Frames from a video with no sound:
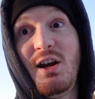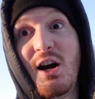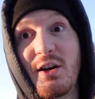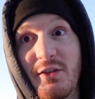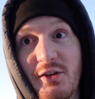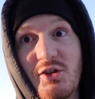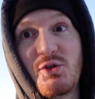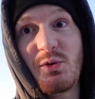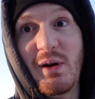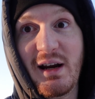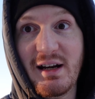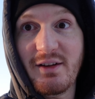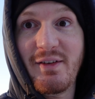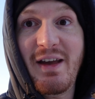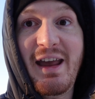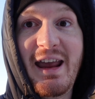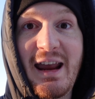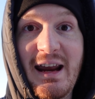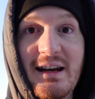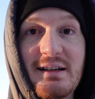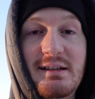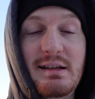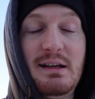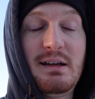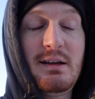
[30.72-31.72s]
on the train of
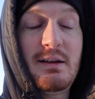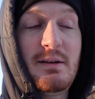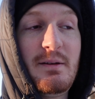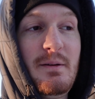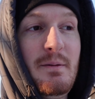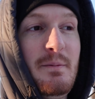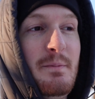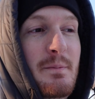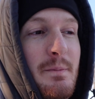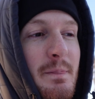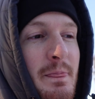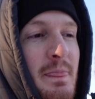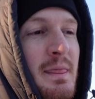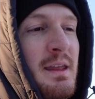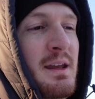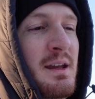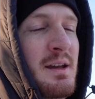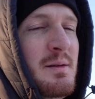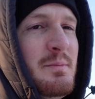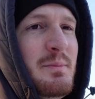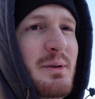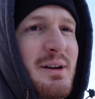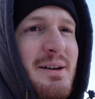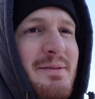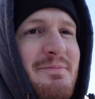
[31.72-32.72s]
hate,
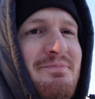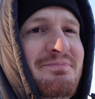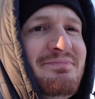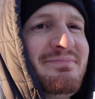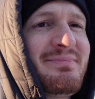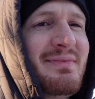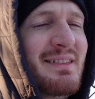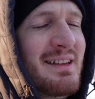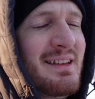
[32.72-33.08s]
but